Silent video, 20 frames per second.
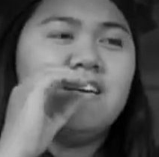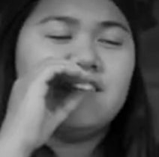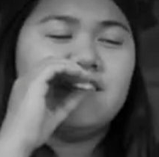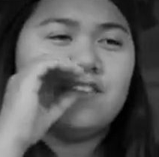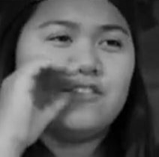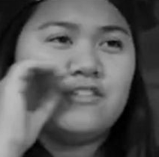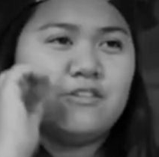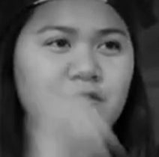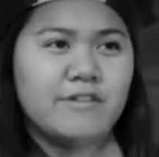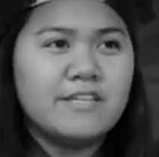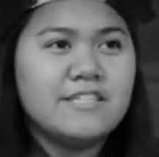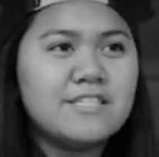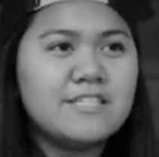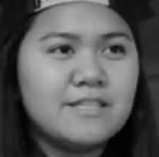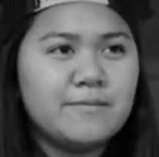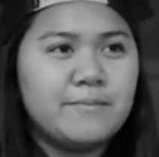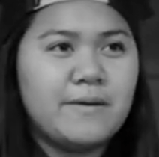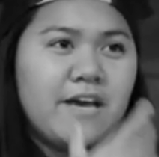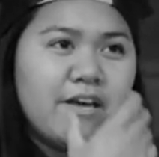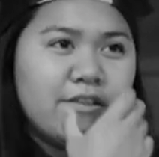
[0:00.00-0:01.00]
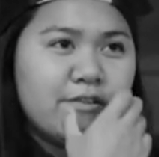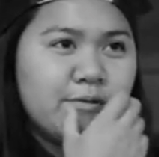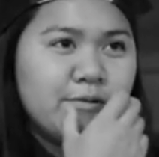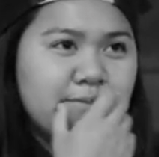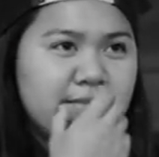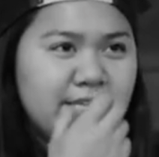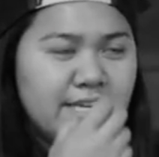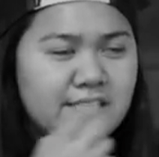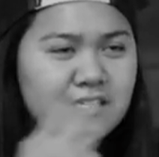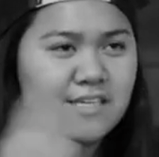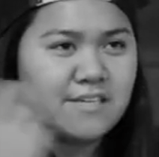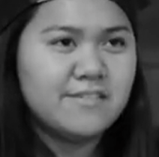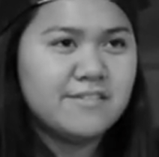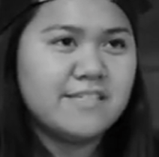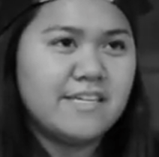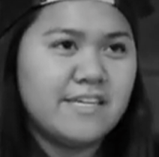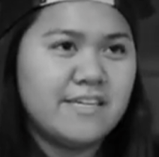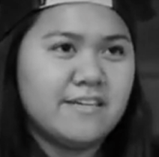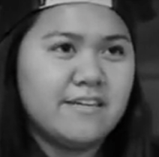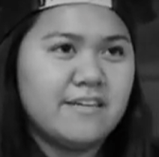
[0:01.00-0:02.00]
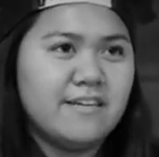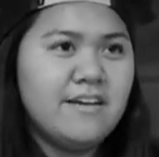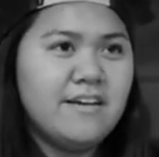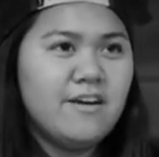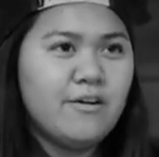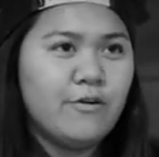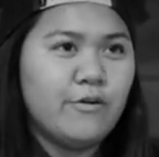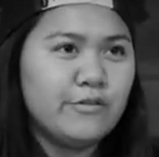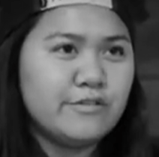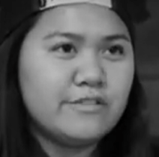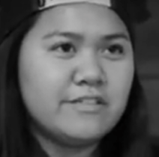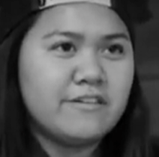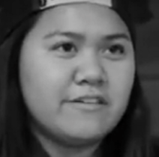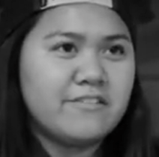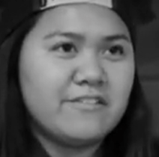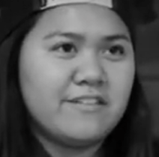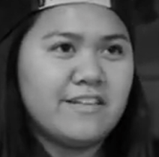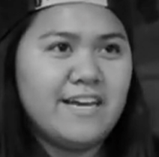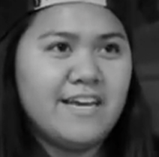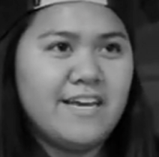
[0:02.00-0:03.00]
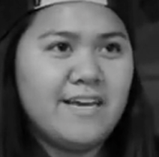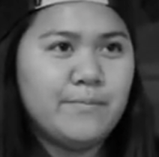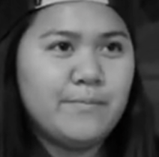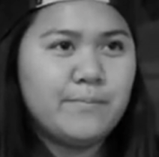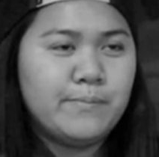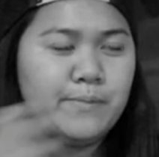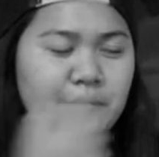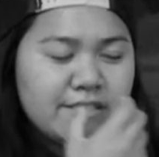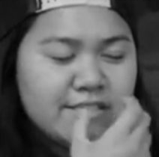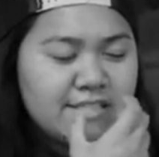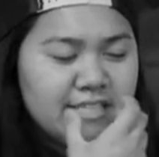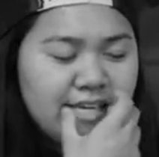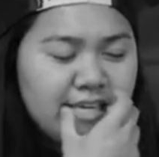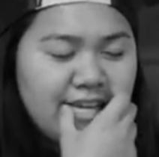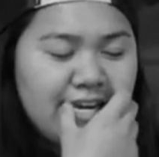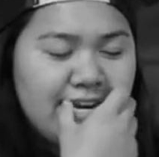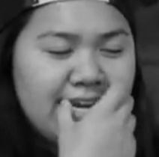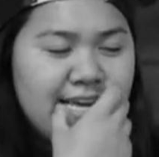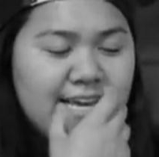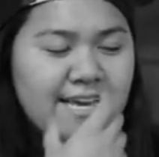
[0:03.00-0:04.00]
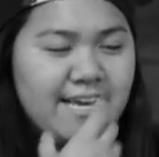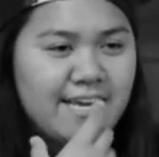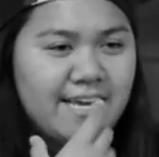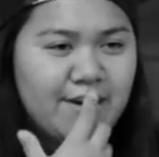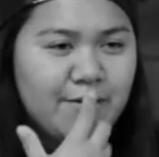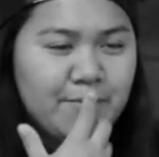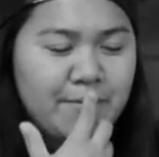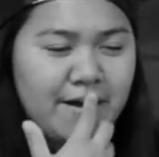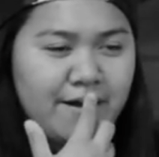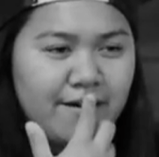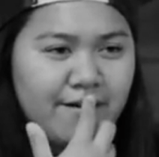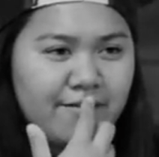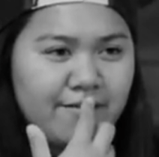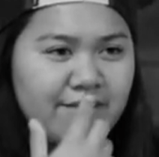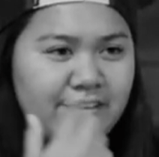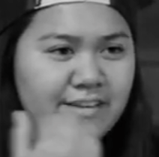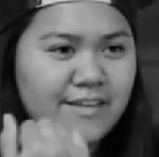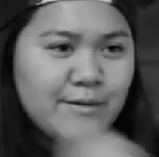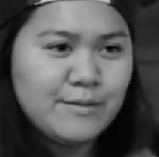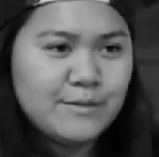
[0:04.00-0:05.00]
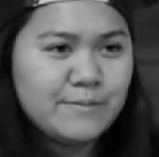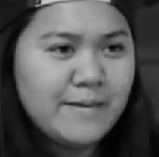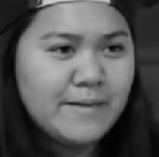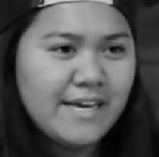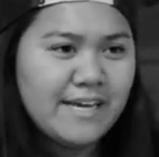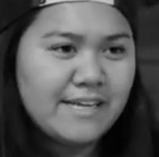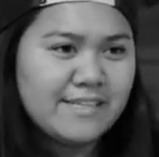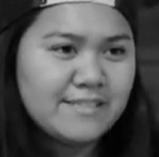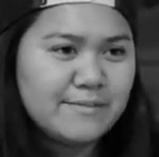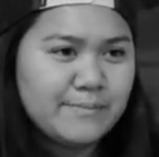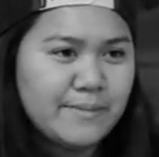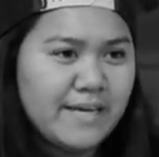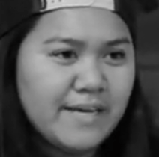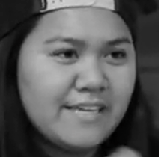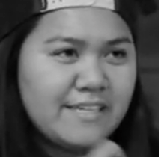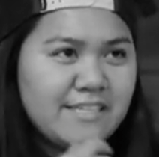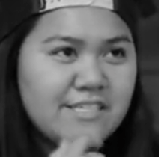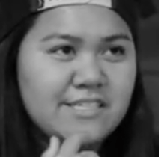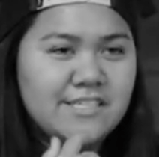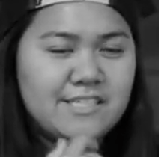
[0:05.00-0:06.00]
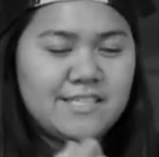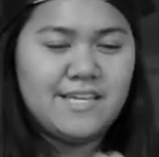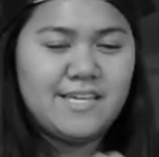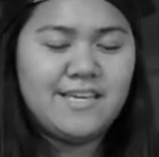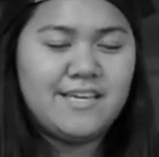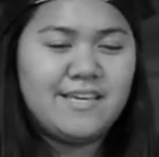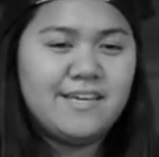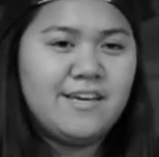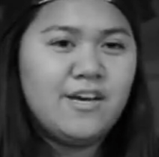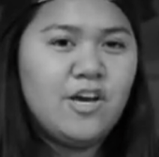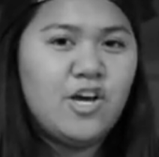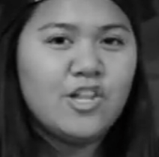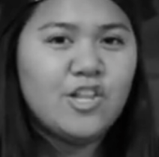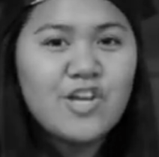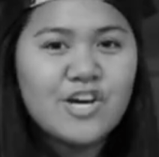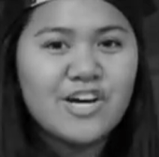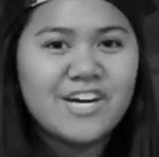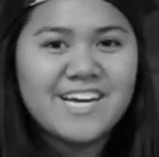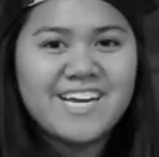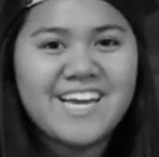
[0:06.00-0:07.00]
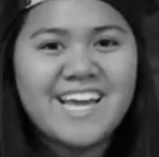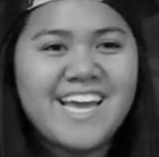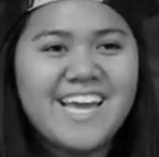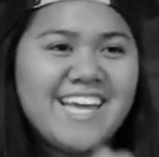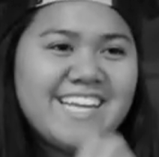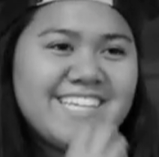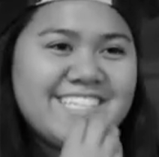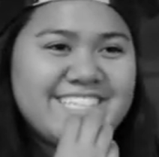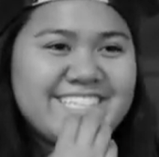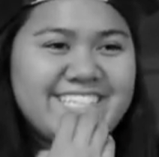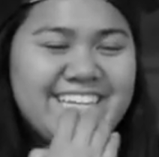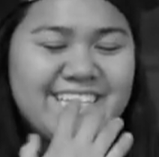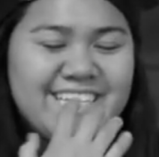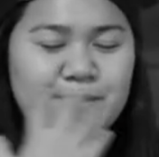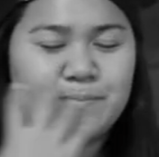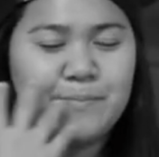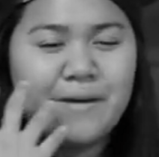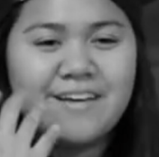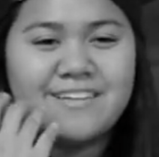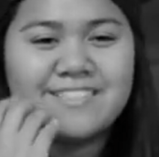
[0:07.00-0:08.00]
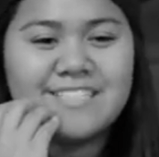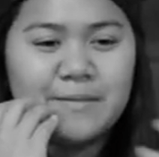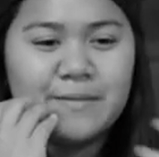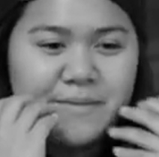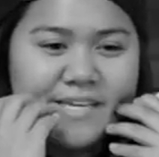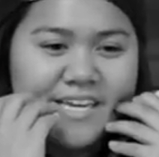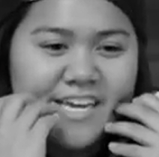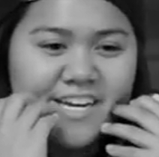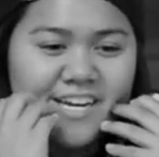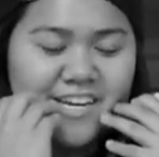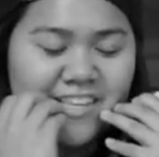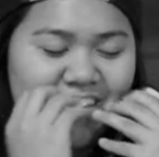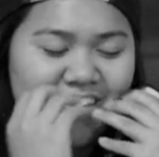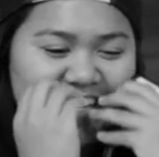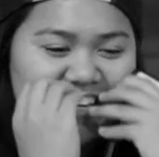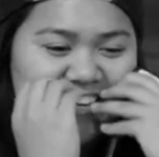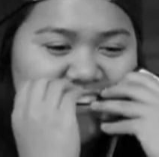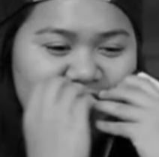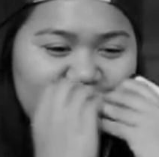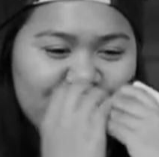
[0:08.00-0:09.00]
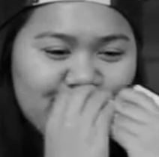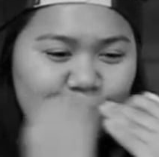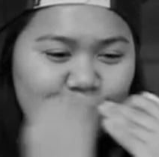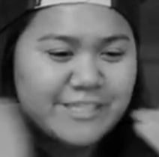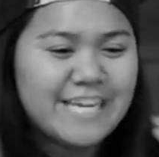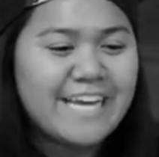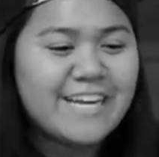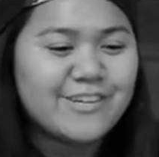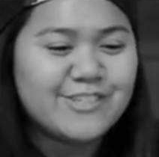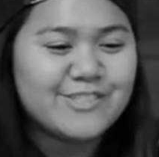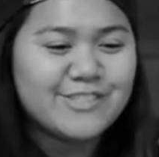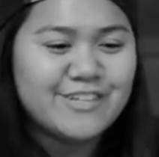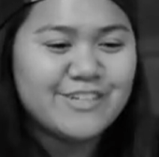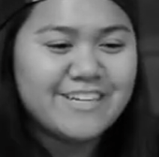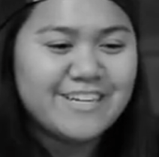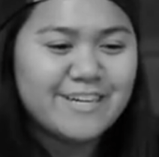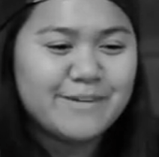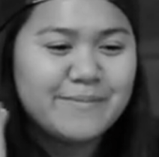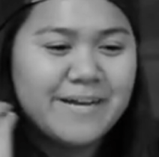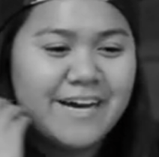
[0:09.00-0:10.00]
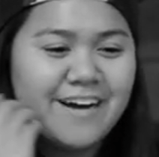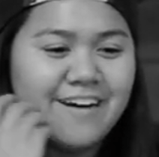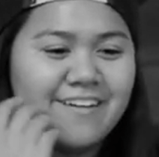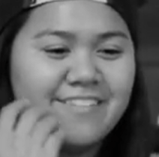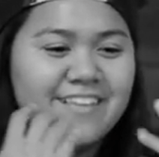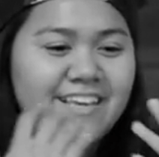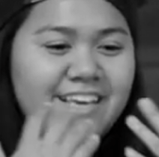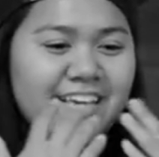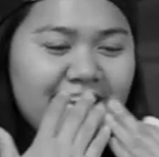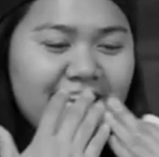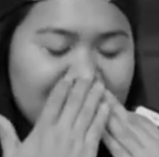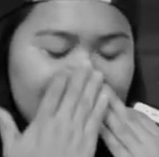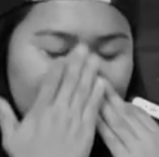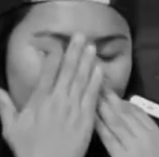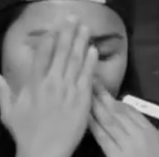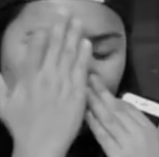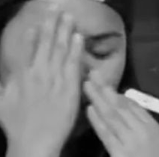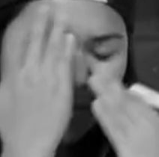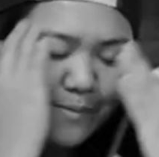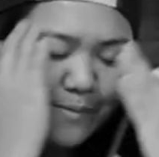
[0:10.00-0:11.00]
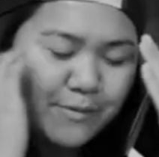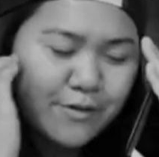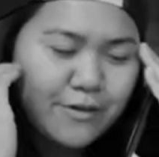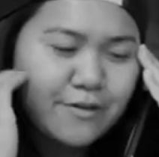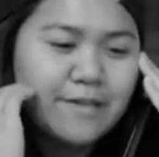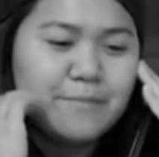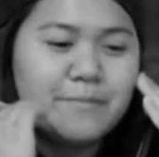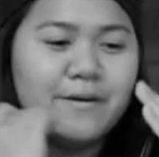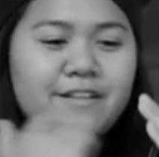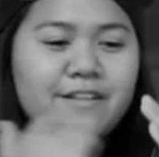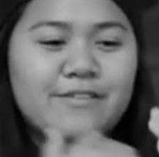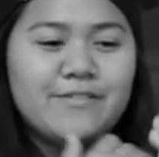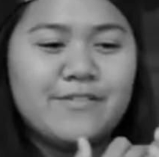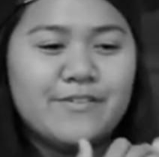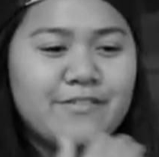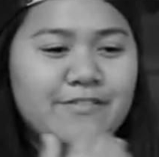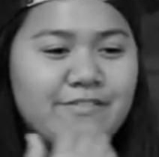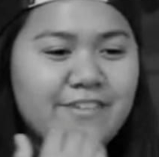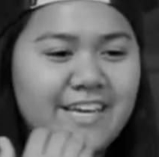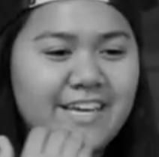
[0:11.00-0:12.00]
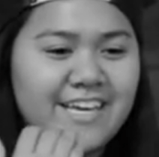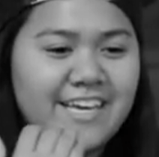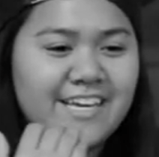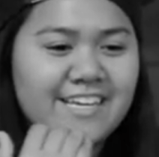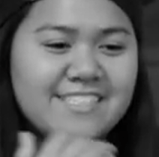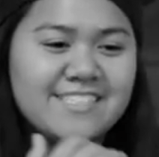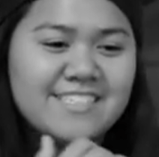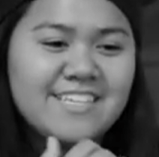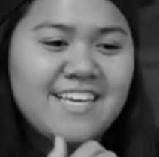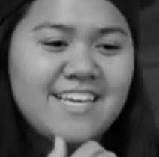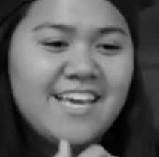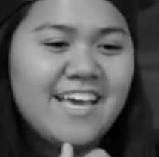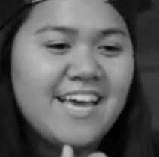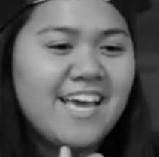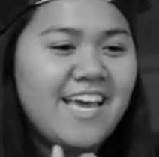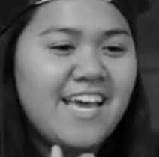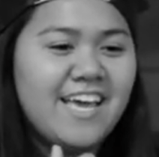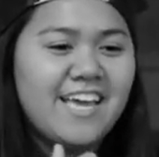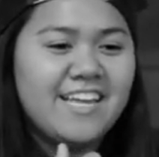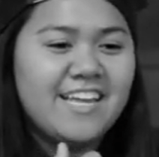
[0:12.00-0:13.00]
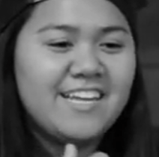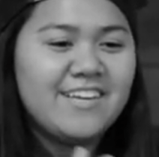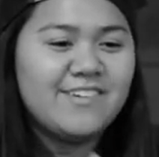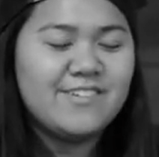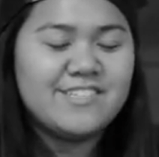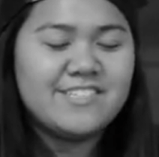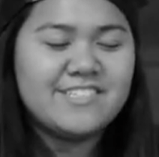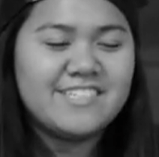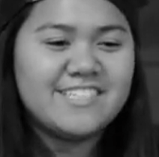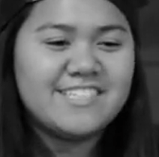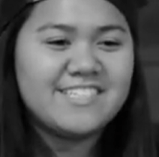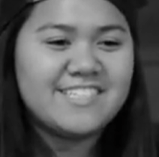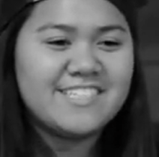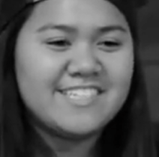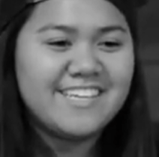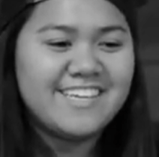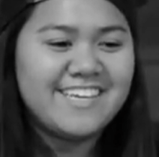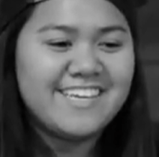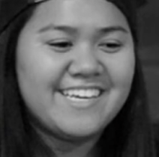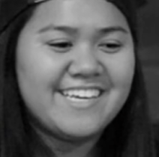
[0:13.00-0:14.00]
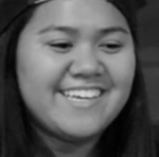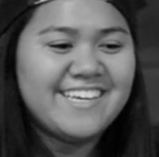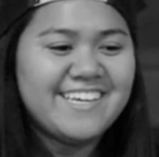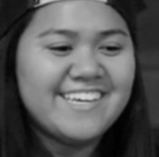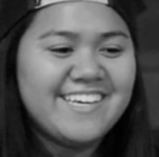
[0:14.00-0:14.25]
So she runs to the bathroom, takes out her retainer, holds it in the light and puts it in her mouth and comes back to bed and she's like, look, and she's like smiles at me and her, like her retainer's glowing in her mouth, she has like pimple cream all over her face, and it was just like